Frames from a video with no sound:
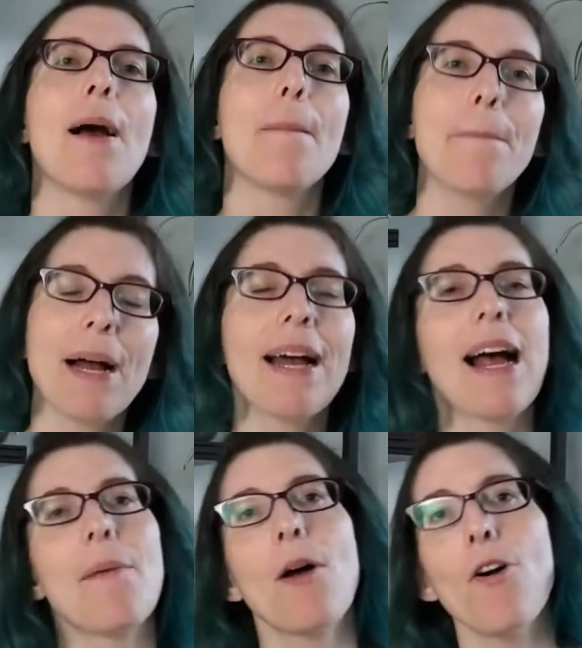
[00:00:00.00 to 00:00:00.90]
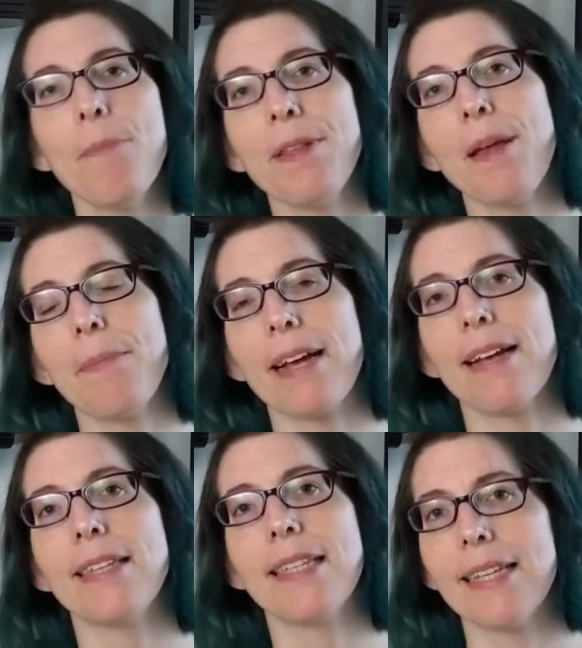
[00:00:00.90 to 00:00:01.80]
But I'm hoping that
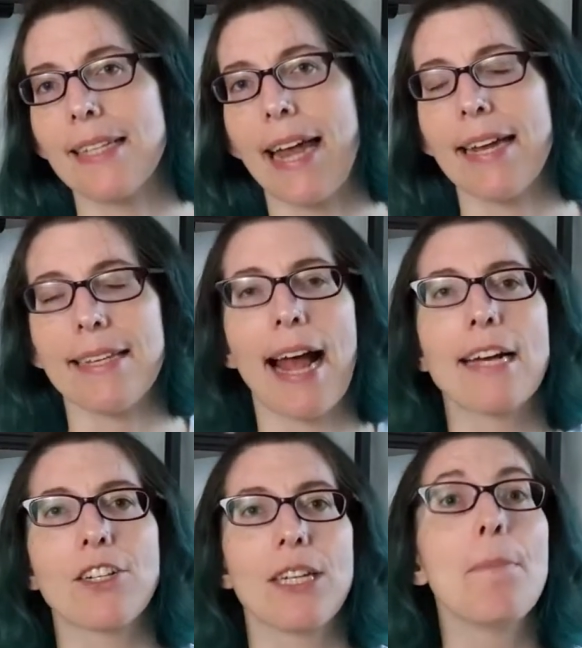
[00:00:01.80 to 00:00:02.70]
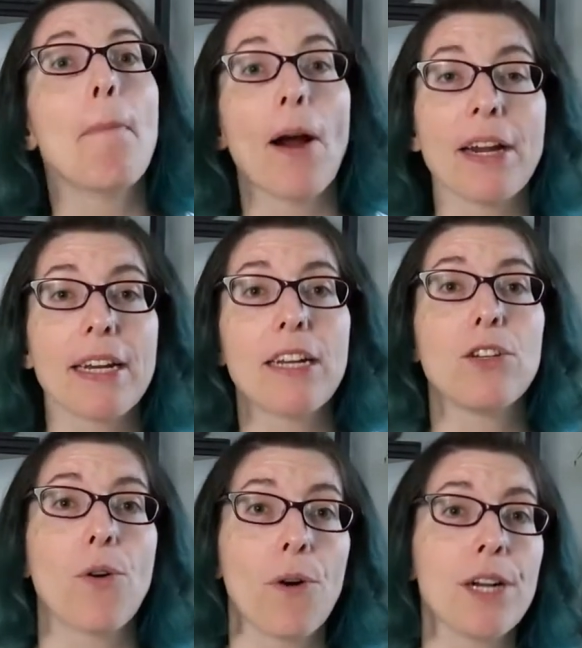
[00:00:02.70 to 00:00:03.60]
because this skate is actually marketed
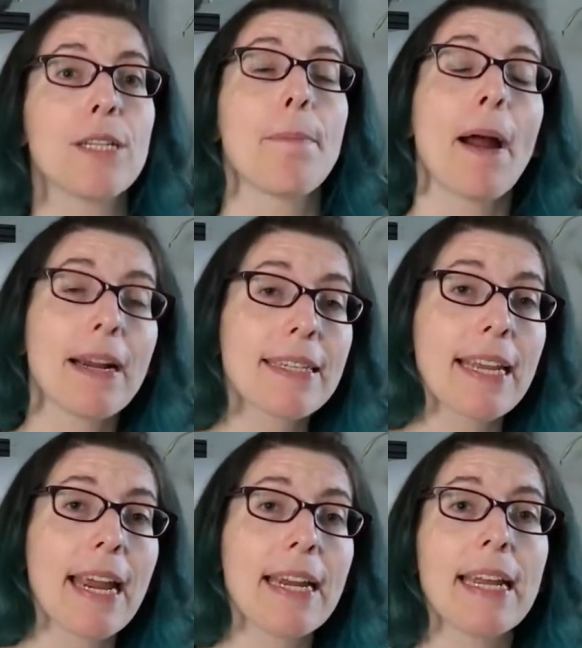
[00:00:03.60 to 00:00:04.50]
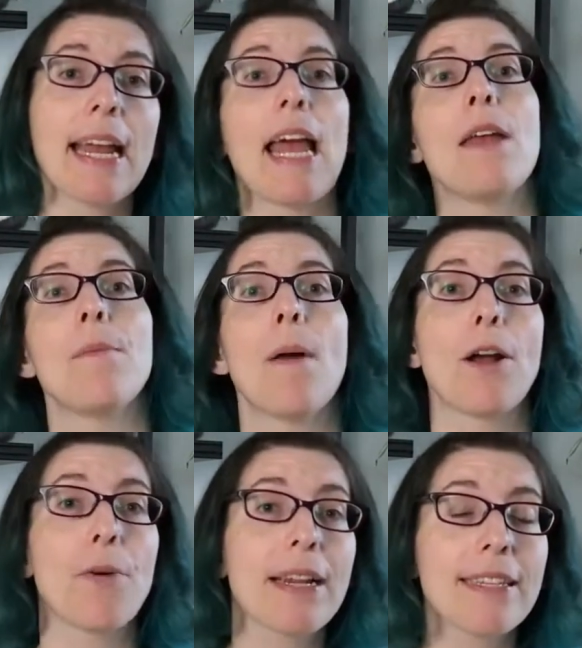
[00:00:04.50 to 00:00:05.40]
towards park skating and
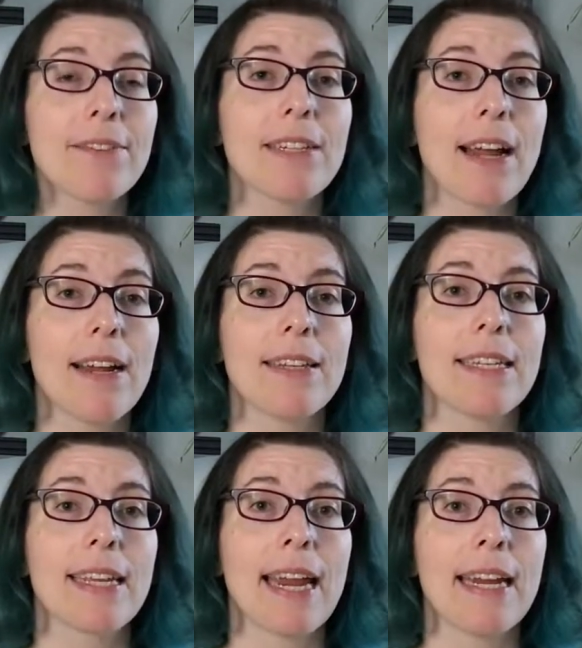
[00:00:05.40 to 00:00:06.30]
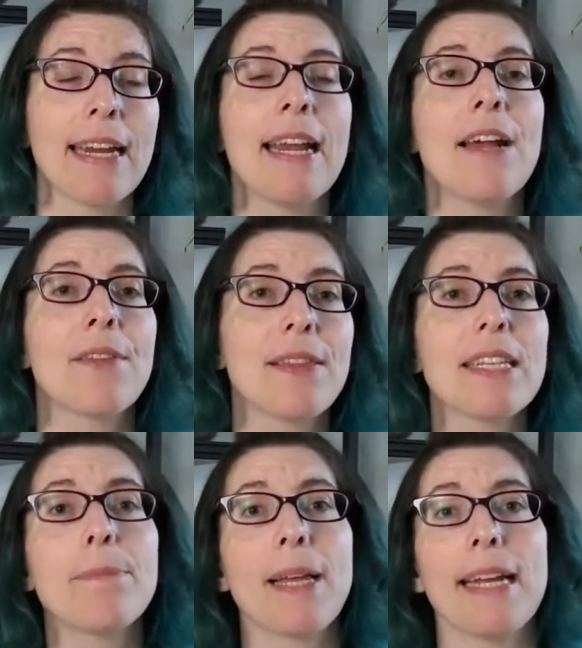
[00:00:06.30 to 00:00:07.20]
aggressive styles of skating, that
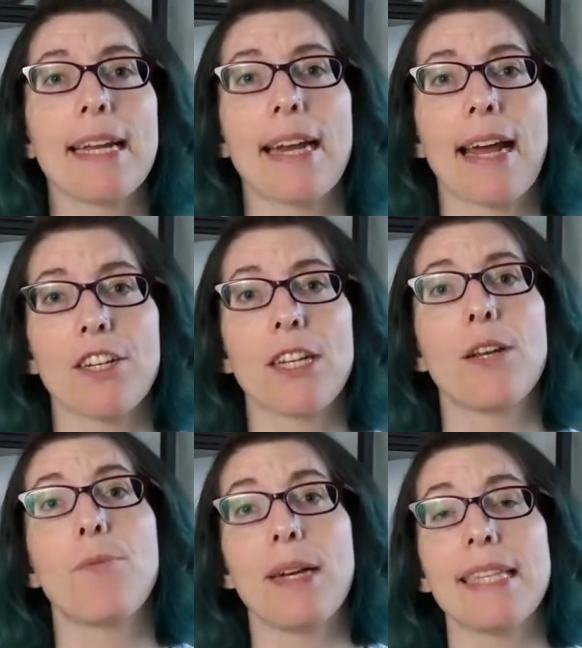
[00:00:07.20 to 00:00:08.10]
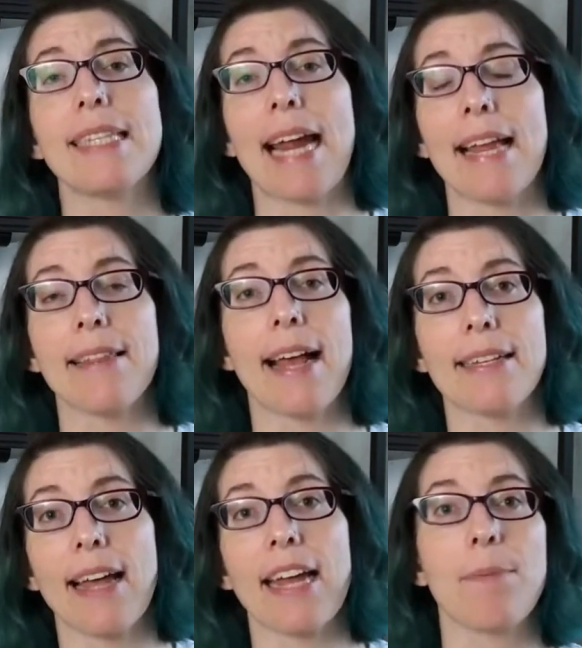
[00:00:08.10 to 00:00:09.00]
this plate can actually withstand that
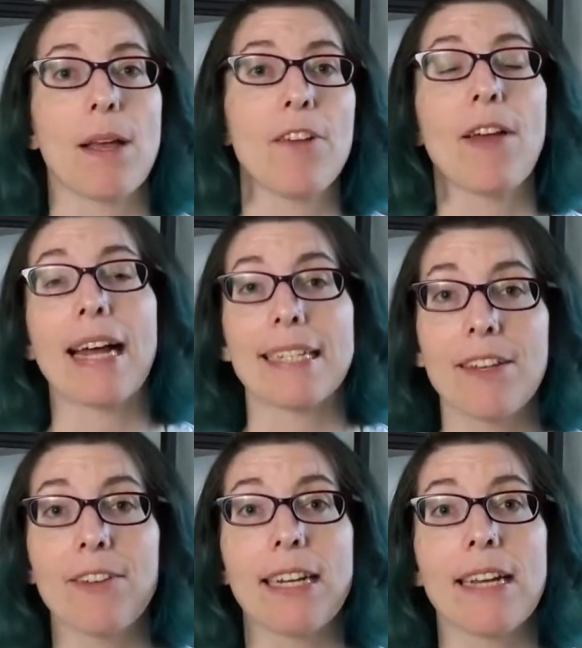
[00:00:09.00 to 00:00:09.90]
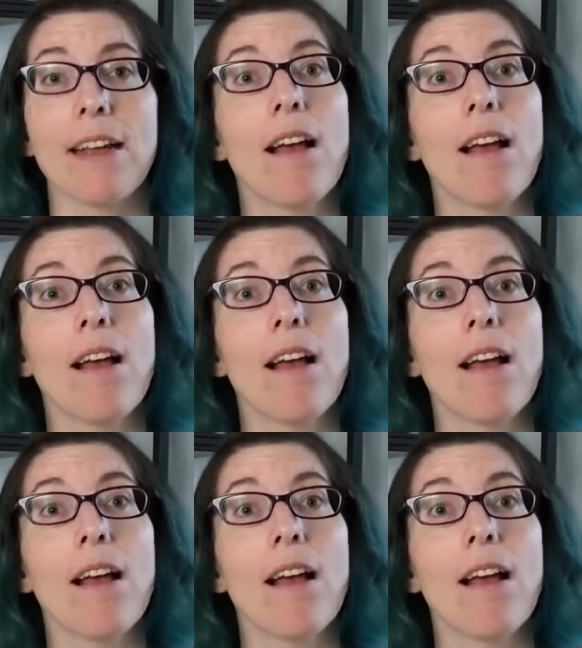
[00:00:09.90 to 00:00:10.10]
type of activity.